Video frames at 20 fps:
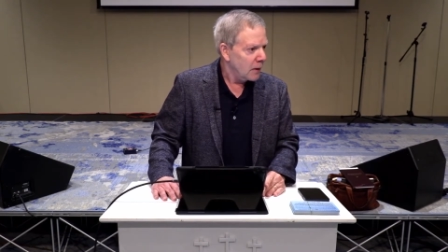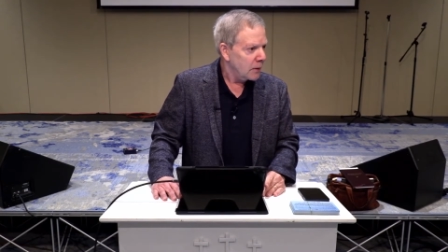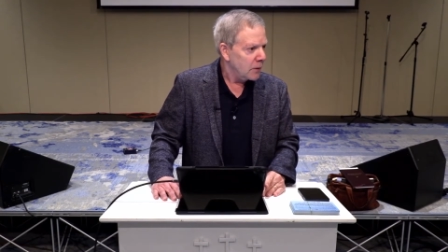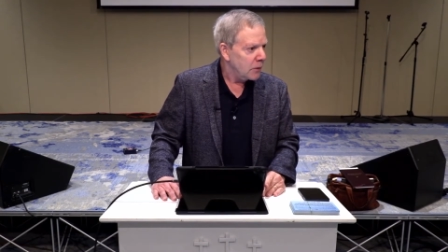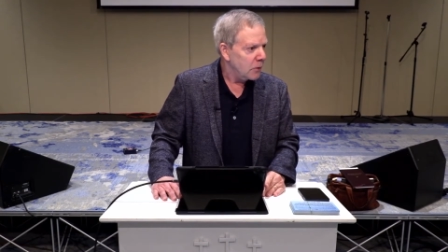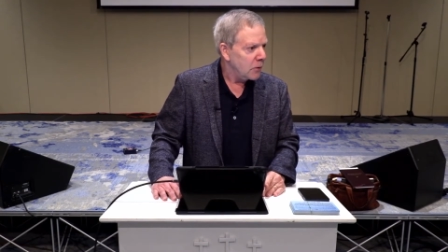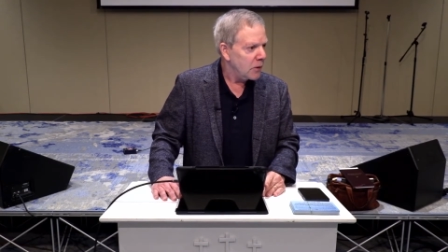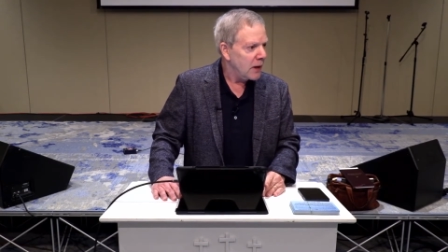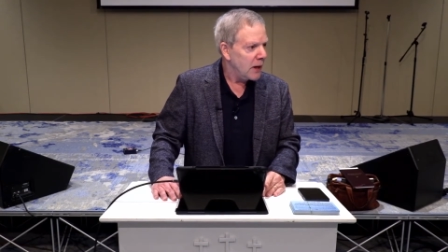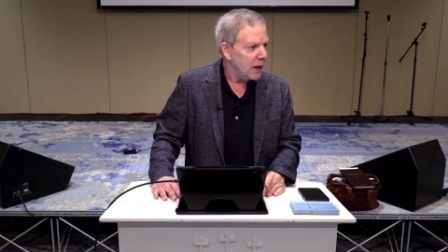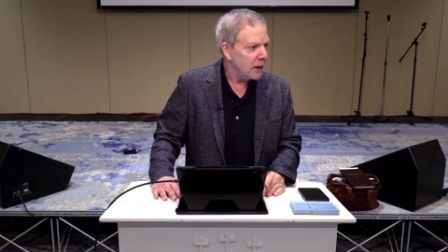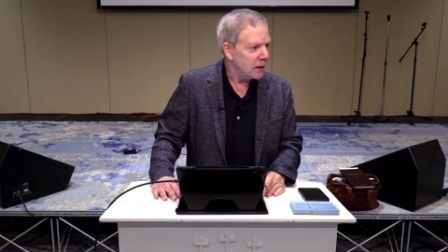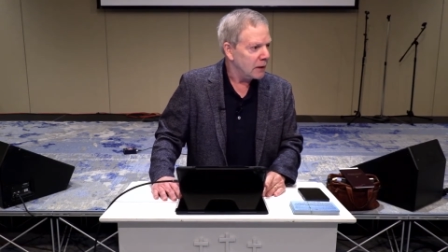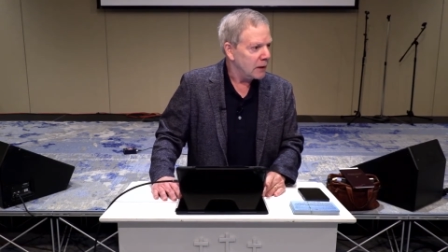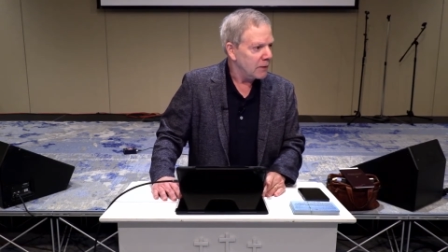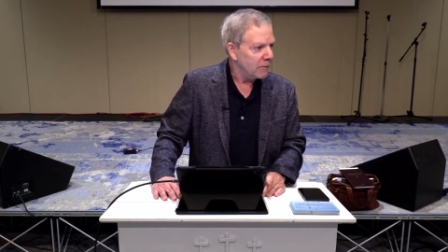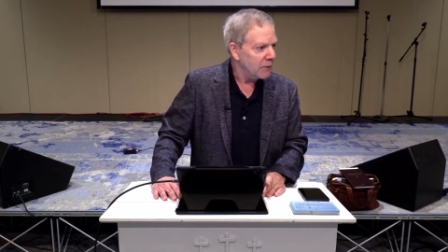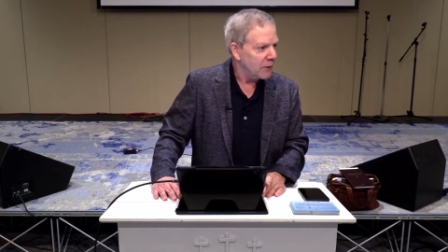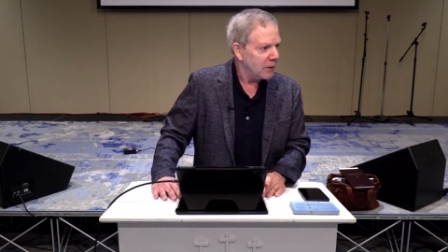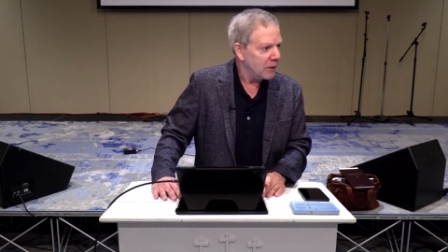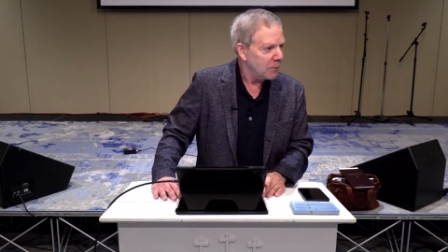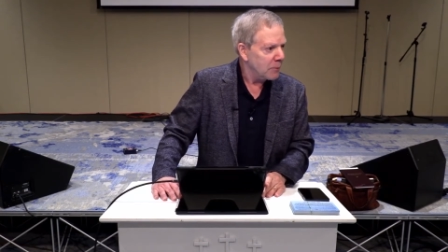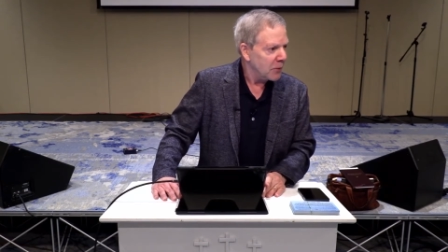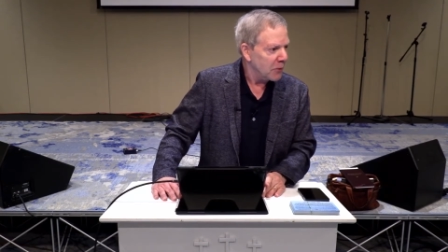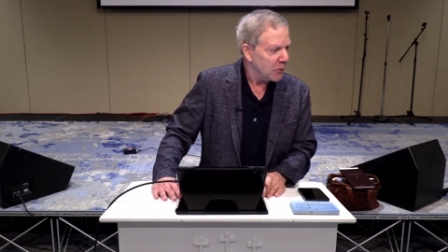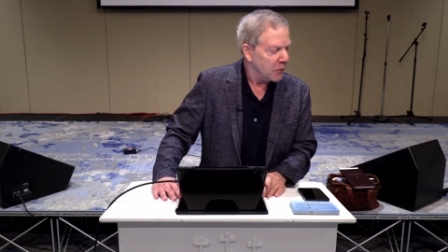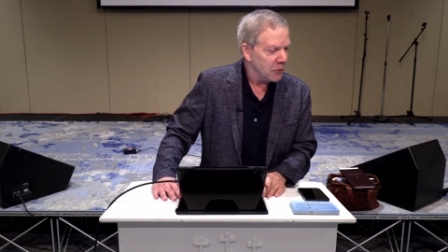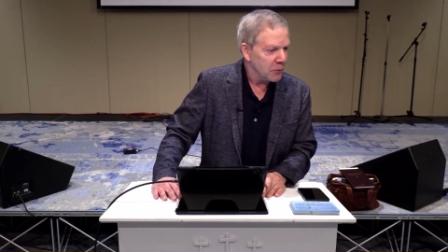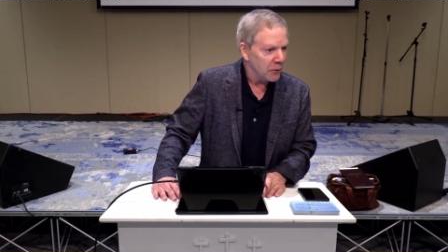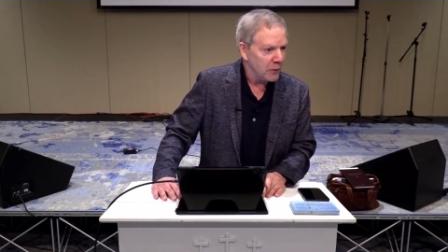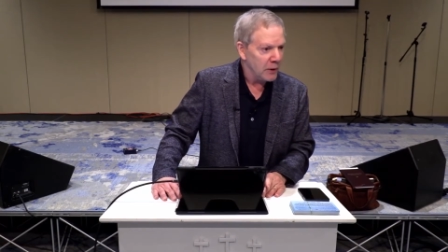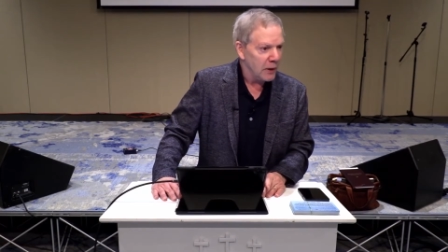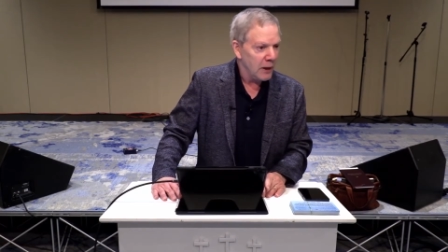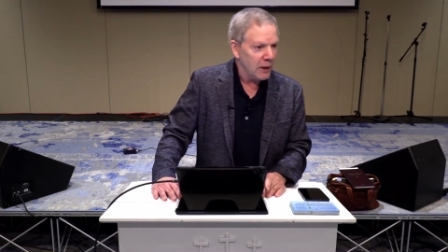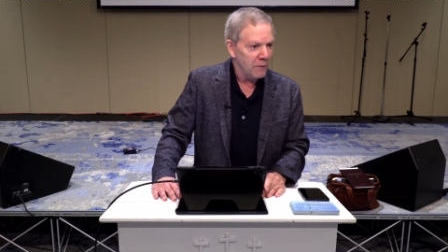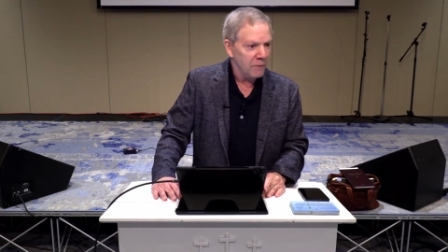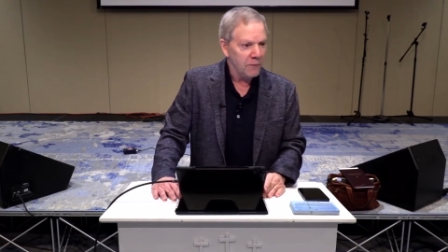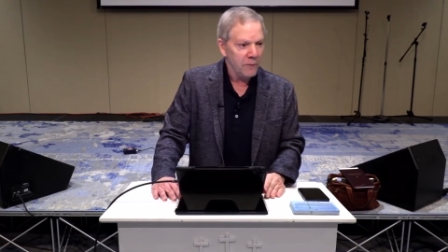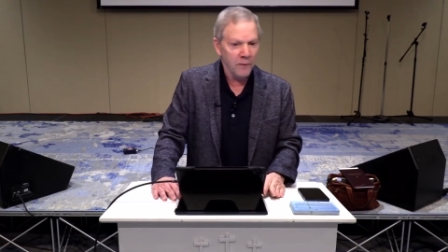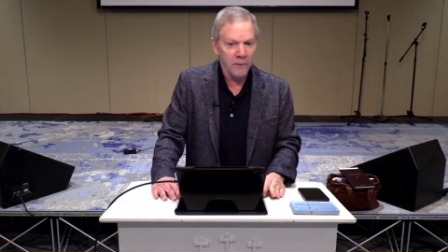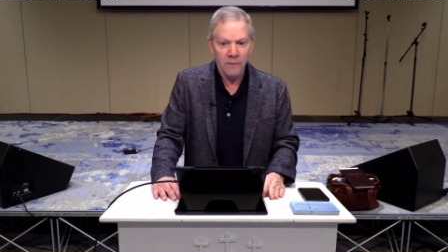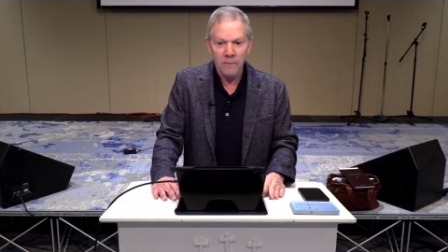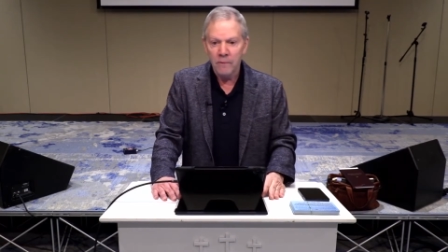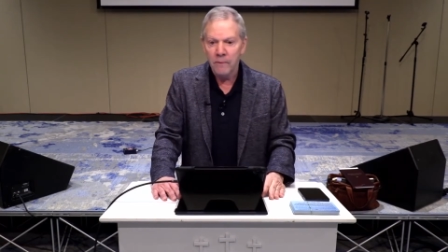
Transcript: You can't live the spiritual life.